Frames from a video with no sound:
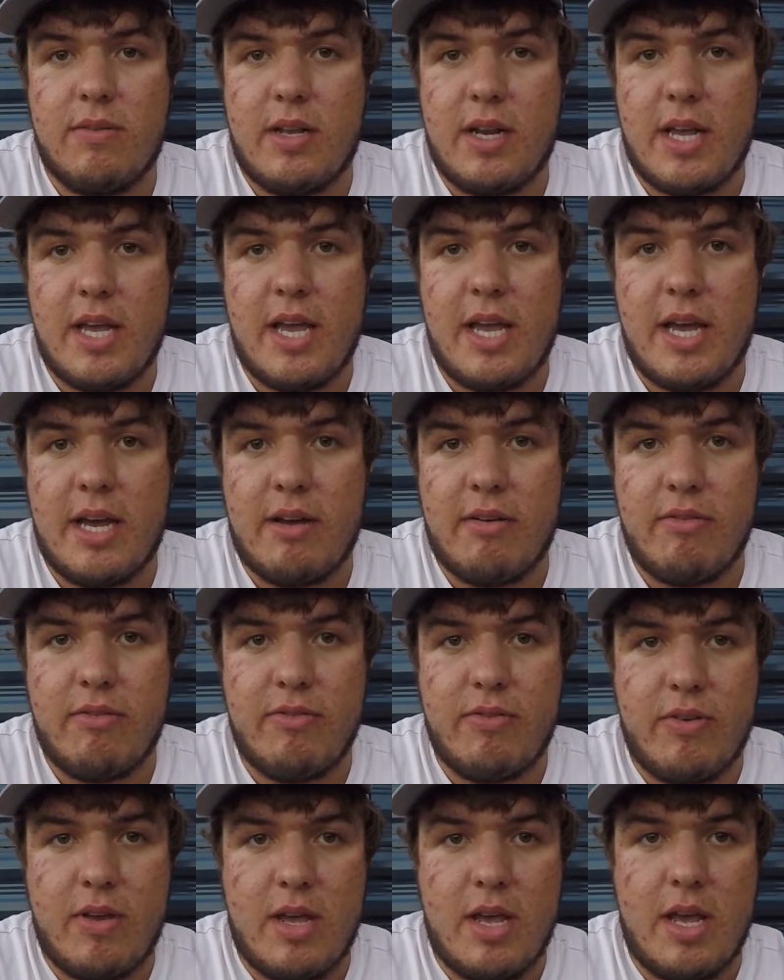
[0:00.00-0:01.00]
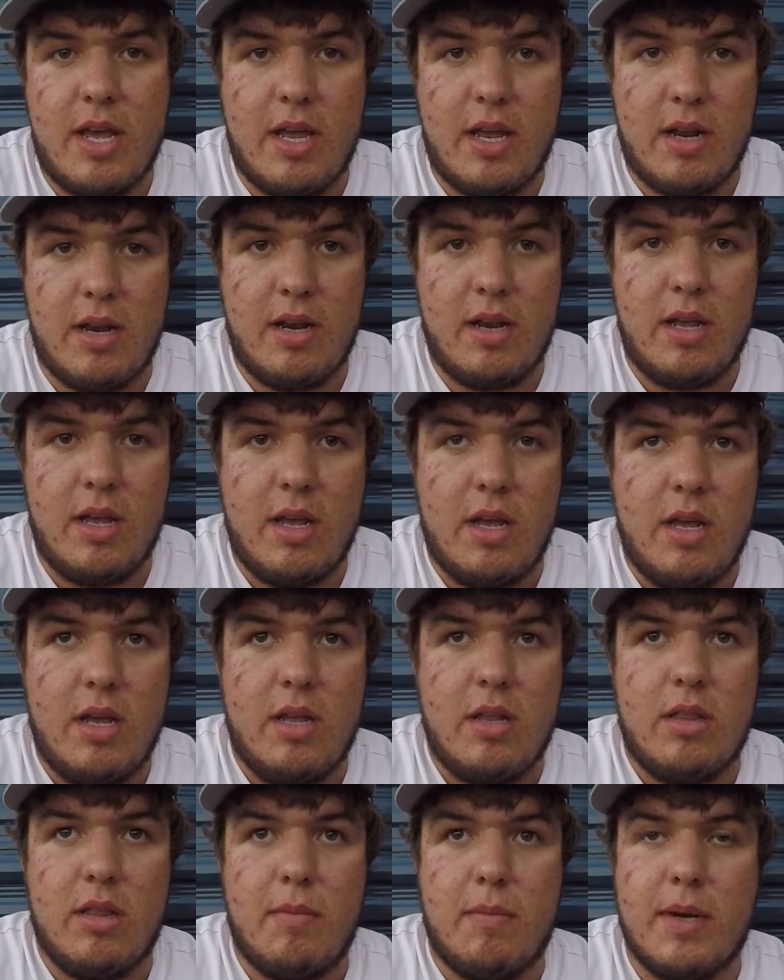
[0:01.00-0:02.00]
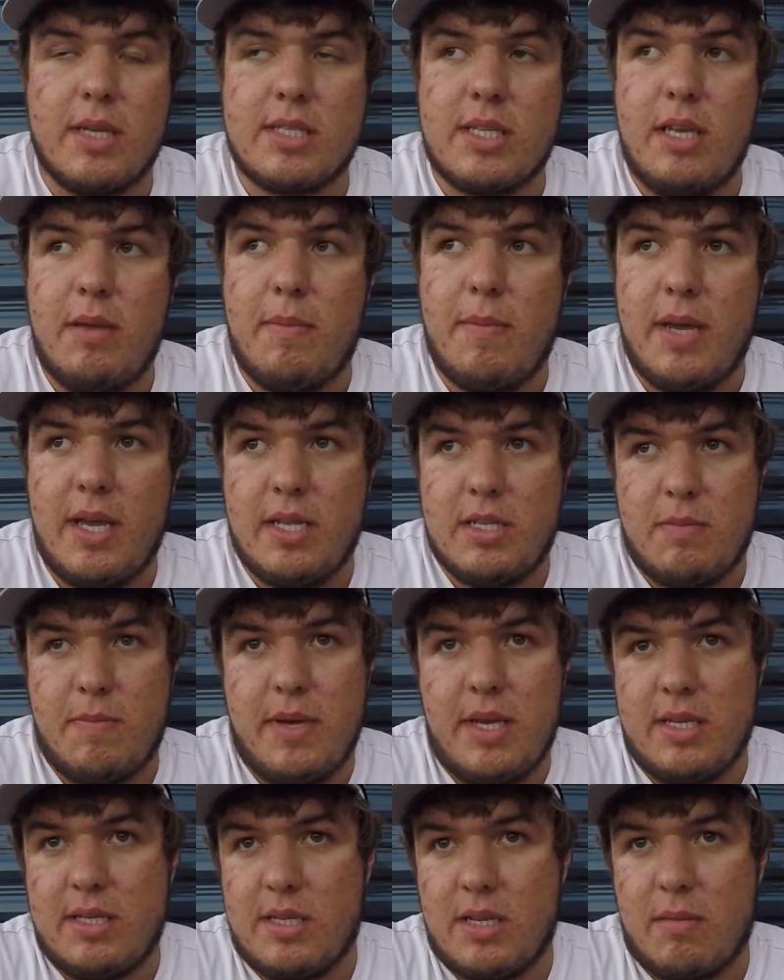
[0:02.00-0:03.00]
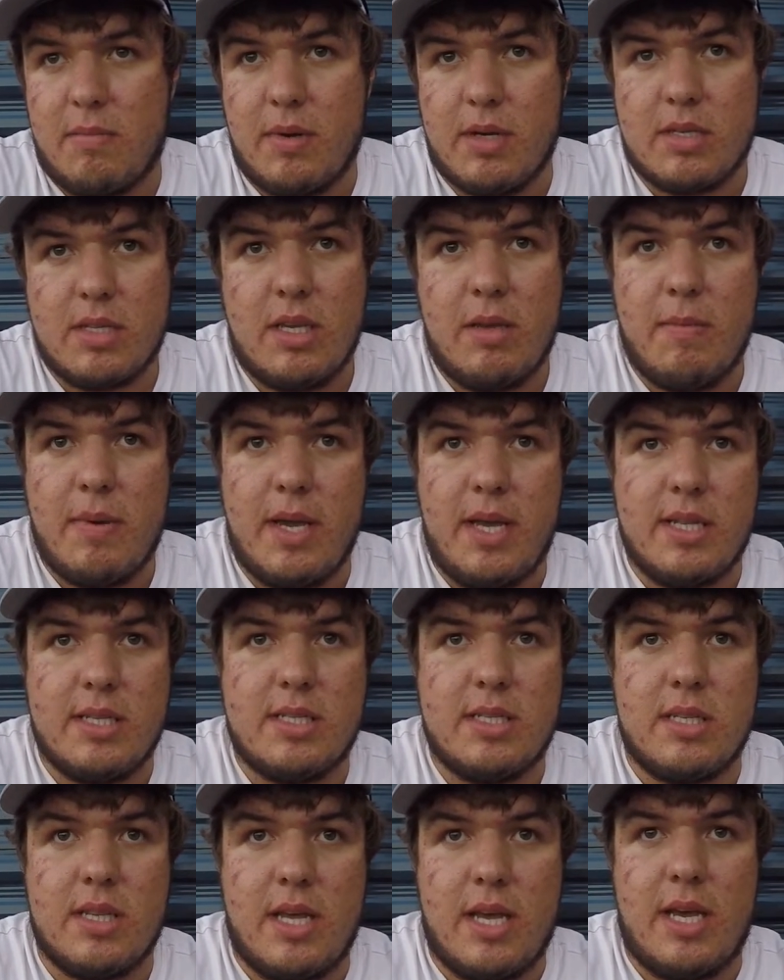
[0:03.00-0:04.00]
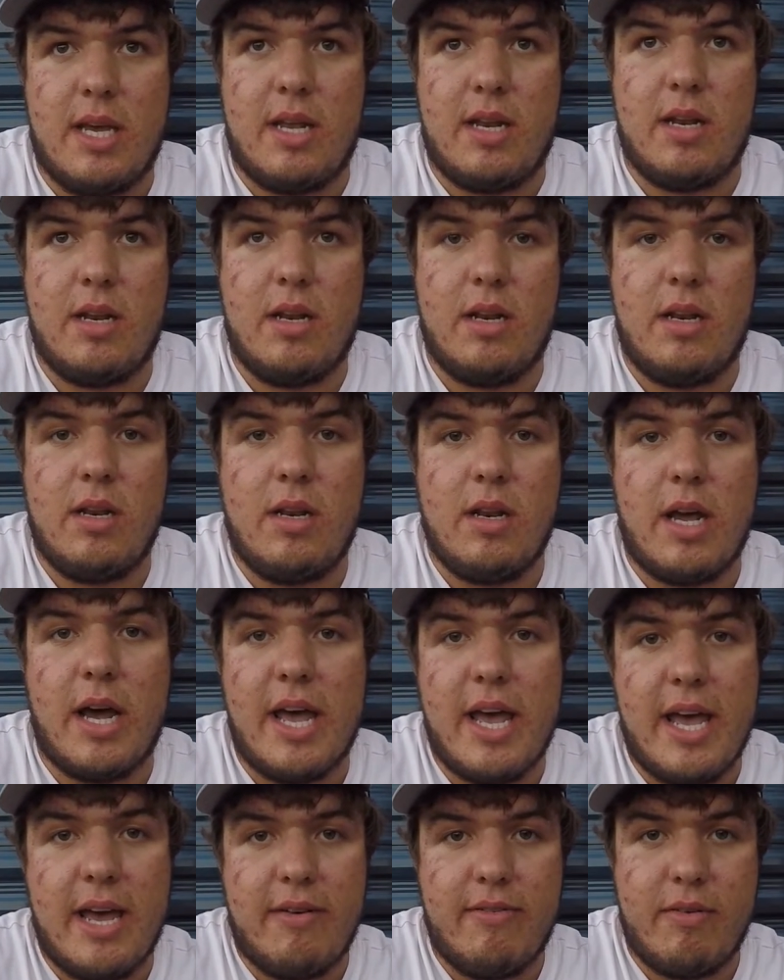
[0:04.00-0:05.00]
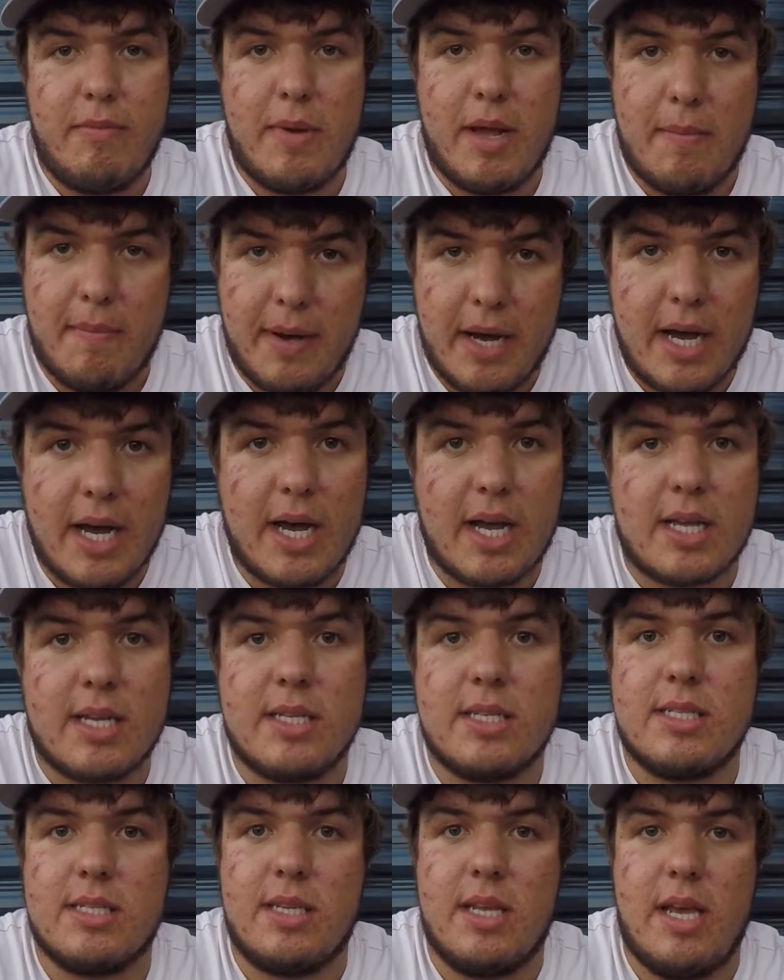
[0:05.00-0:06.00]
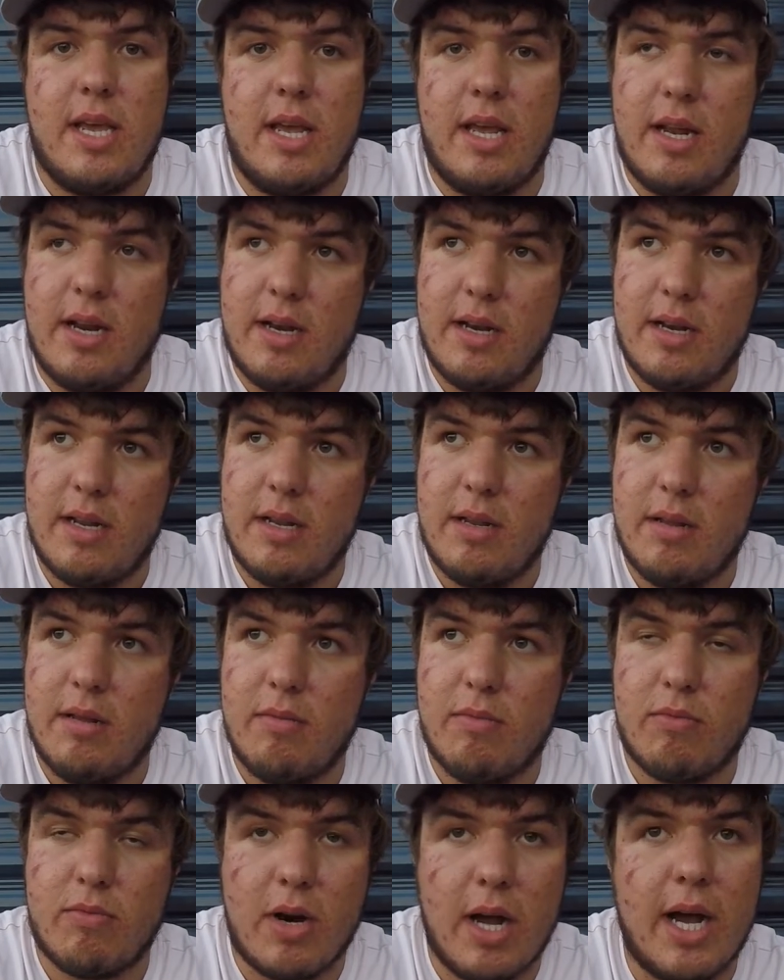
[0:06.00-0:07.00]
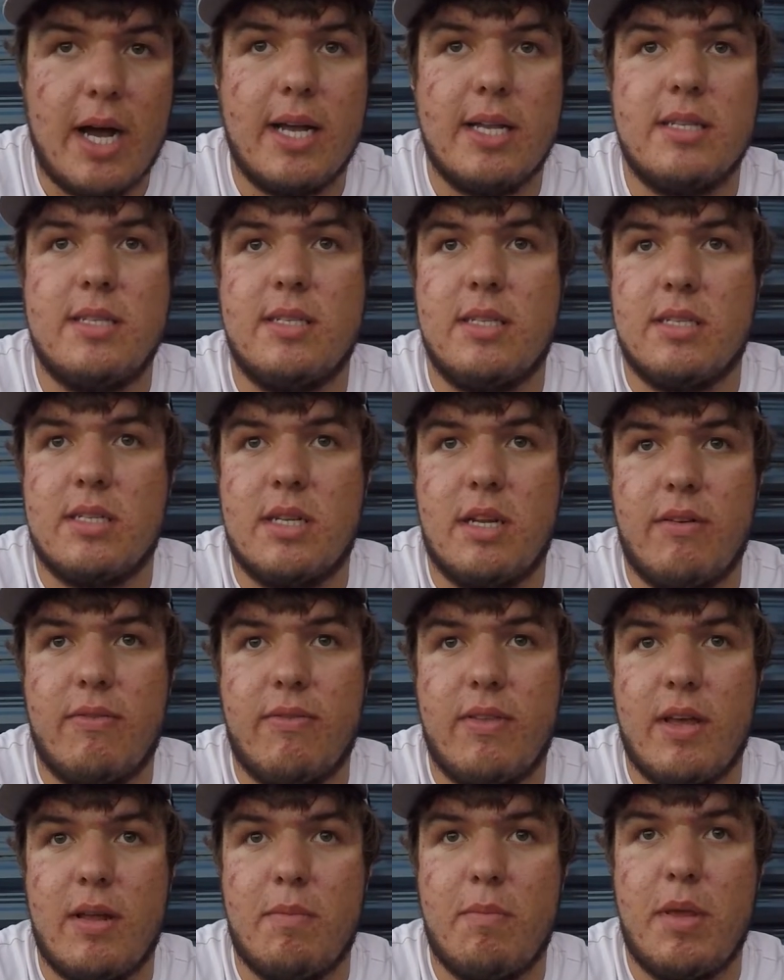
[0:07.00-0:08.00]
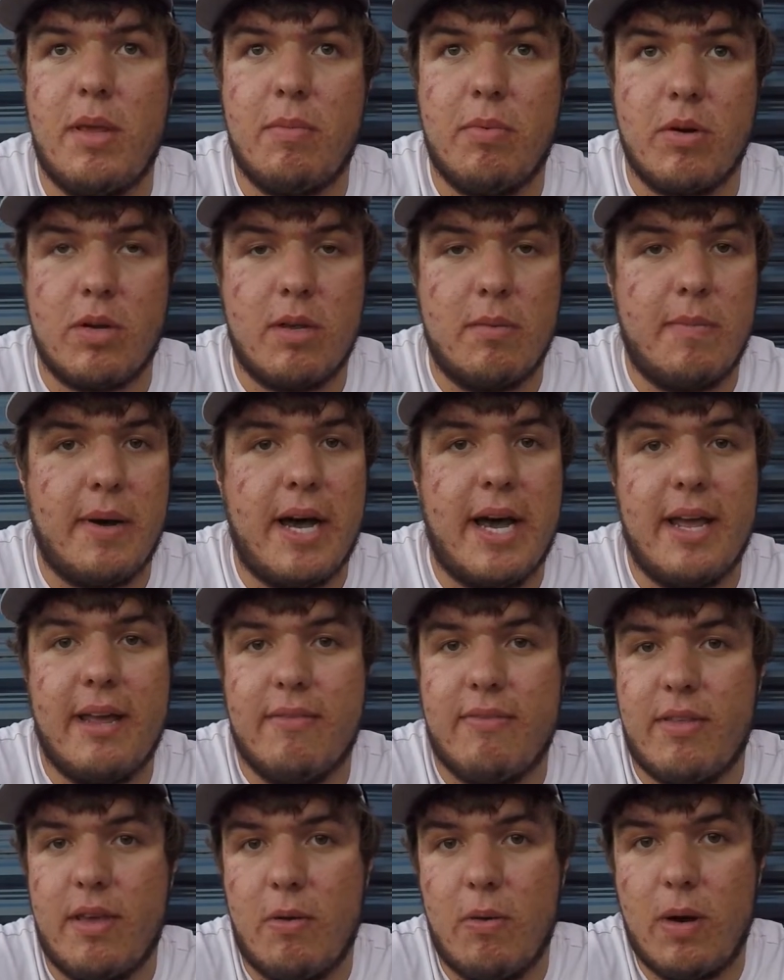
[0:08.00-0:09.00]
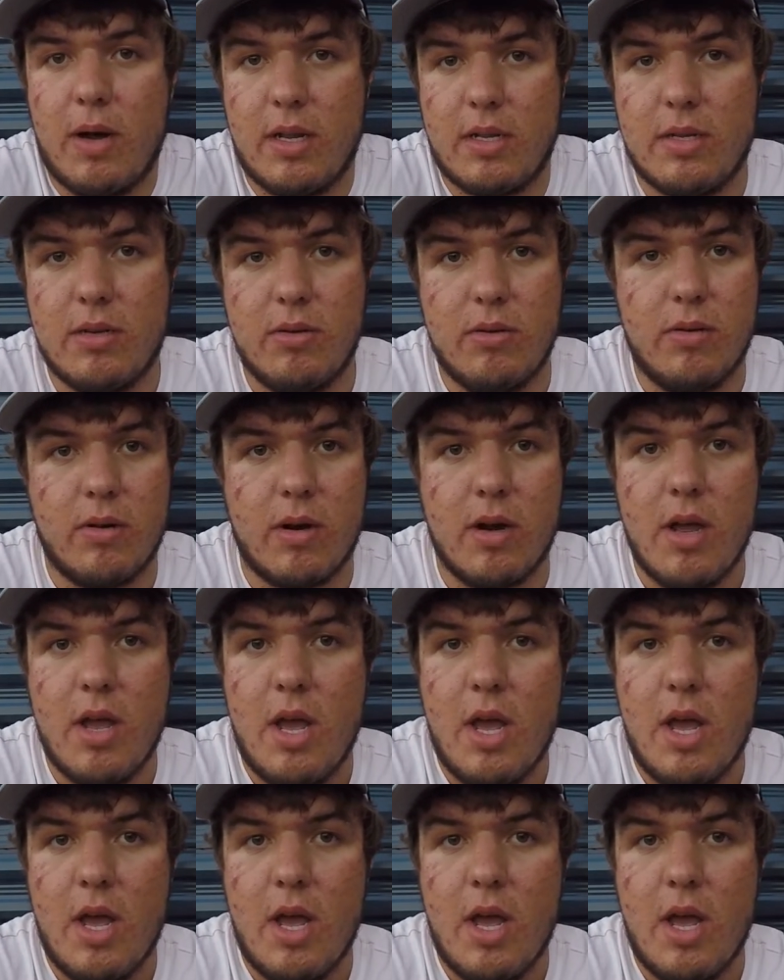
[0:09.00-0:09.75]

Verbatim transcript: that I have and the musky baits, basic musky baits that I have in my box and rods and stuff that people could buy if they want to. Or